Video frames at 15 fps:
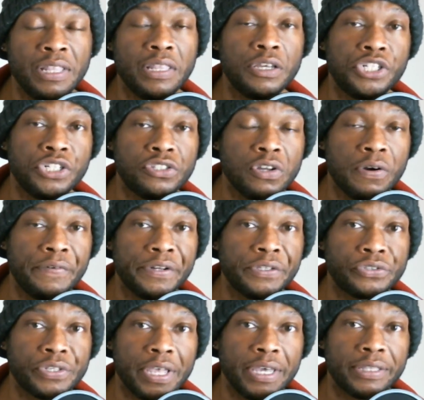Now, she's already
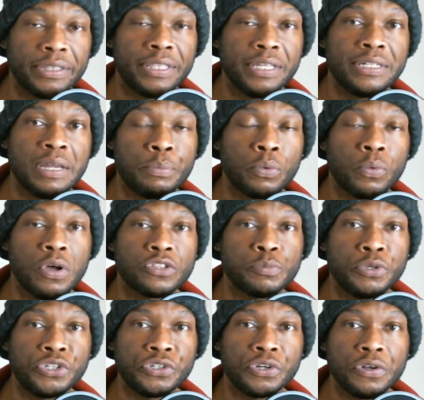said that Deborah
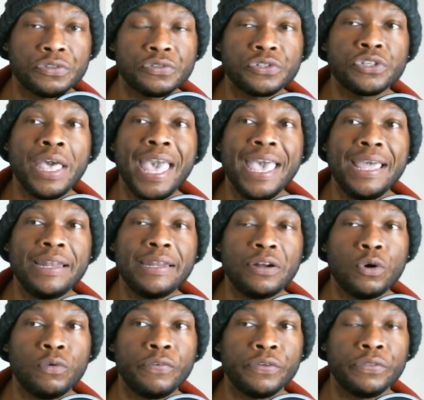Wasserman Schultz handed
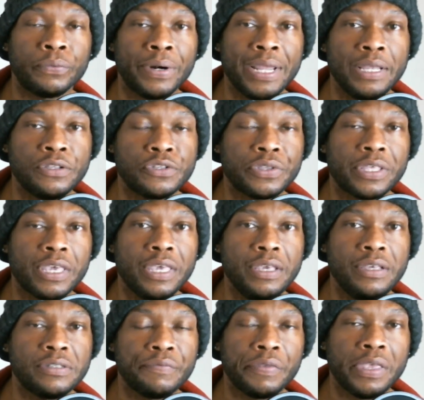over the reins or the
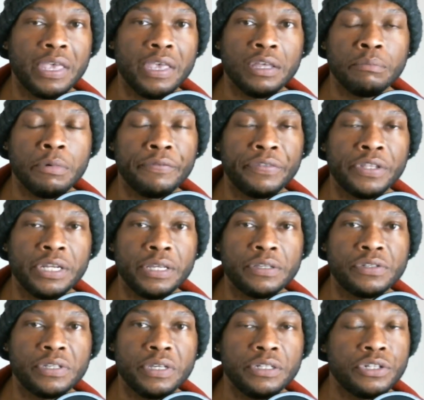keys of the kingdom of the
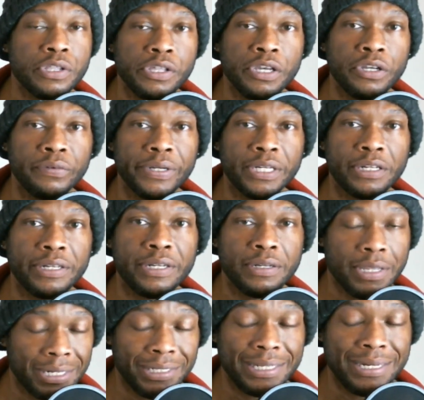DNC to the Hillary
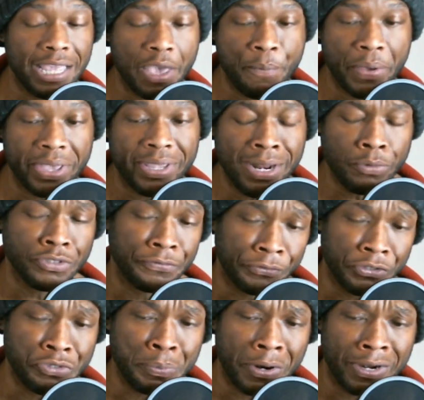Clinton campaign. That was the
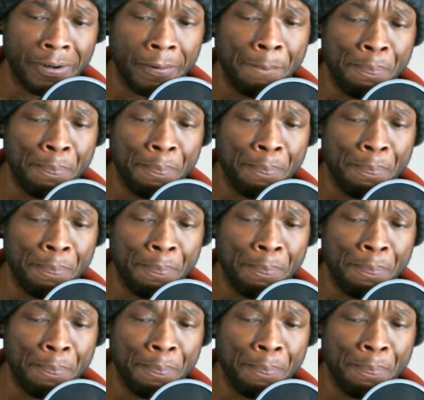first part.